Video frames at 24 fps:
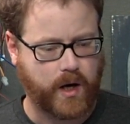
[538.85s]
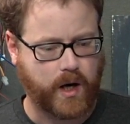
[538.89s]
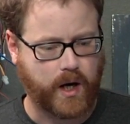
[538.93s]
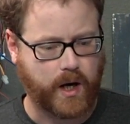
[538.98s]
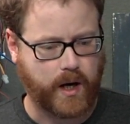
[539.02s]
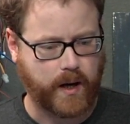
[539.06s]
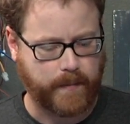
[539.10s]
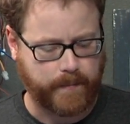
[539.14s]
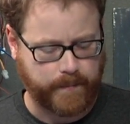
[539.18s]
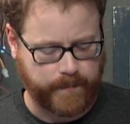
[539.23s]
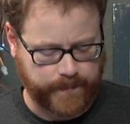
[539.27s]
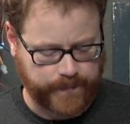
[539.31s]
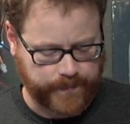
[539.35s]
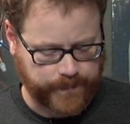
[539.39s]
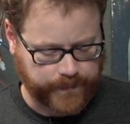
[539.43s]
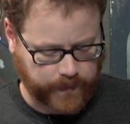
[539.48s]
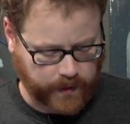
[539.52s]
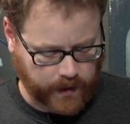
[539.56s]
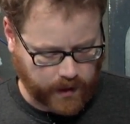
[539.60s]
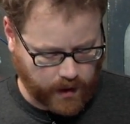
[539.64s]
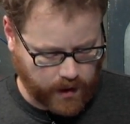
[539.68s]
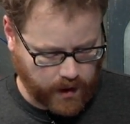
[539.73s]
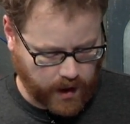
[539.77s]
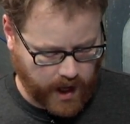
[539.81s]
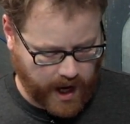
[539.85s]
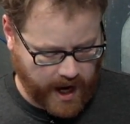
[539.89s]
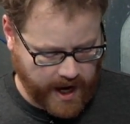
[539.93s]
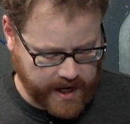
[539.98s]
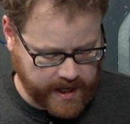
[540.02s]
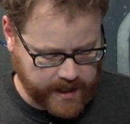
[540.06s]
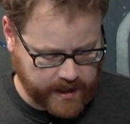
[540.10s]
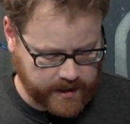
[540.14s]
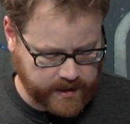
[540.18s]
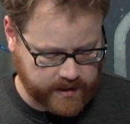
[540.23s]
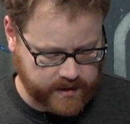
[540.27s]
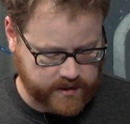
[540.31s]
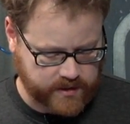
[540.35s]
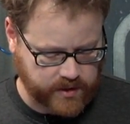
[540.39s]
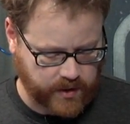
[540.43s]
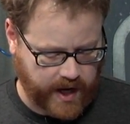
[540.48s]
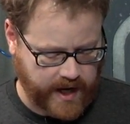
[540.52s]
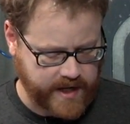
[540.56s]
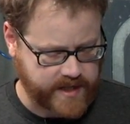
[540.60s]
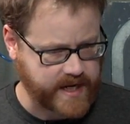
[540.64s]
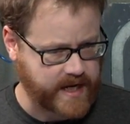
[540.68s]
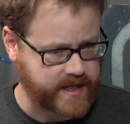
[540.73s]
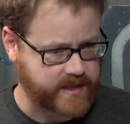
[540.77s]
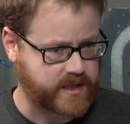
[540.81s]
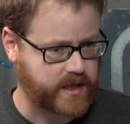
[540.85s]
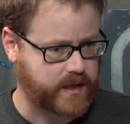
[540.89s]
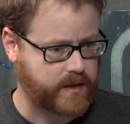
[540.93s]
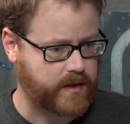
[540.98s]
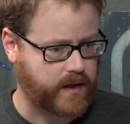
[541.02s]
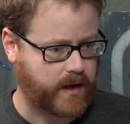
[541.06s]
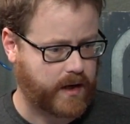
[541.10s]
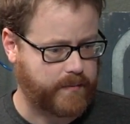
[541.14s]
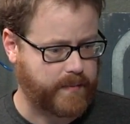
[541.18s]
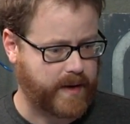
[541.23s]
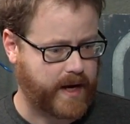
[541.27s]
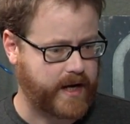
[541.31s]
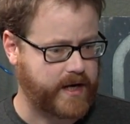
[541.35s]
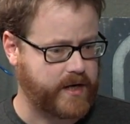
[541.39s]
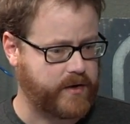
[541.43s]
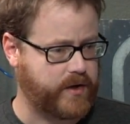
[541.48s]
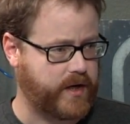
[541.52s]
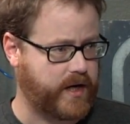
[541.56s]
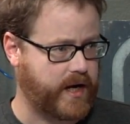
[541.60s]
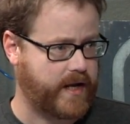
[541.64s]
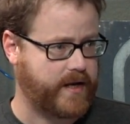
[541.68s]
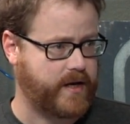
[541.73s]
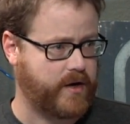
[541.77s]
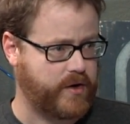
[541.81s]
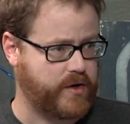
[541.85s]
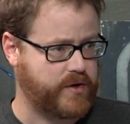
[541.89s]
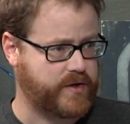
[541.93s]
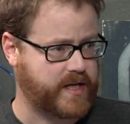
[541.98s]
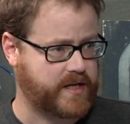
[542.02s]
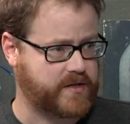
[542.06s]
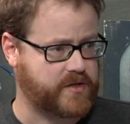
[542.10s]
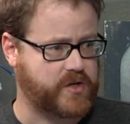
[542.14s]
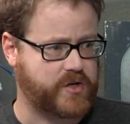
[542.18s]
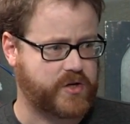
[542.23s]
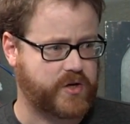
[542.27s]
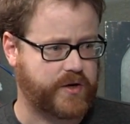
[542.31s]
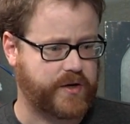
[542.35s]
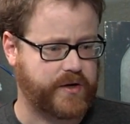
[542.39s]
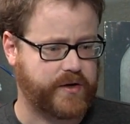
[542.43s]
Um, I, so I tested my unit, I know you tested your